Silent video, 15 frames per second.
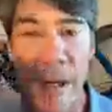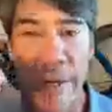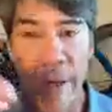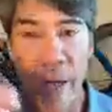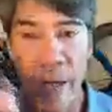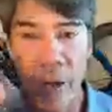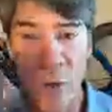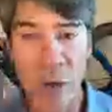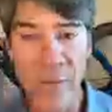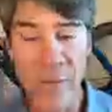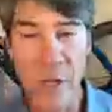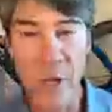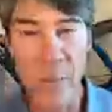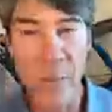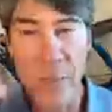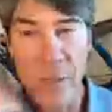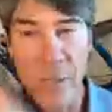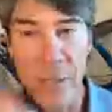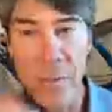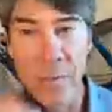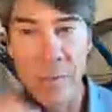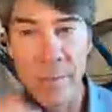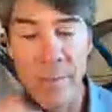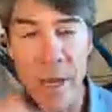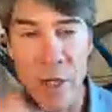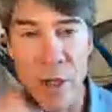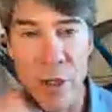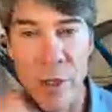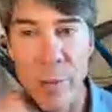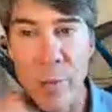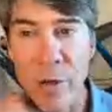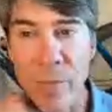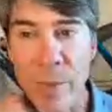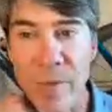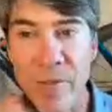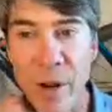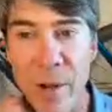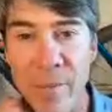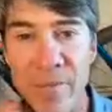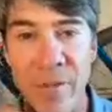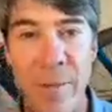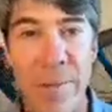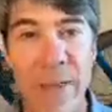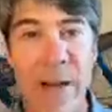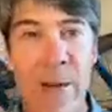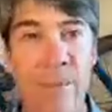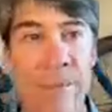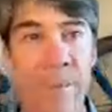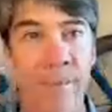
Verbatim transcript: and then you'll have a number to measure your improvement from from there.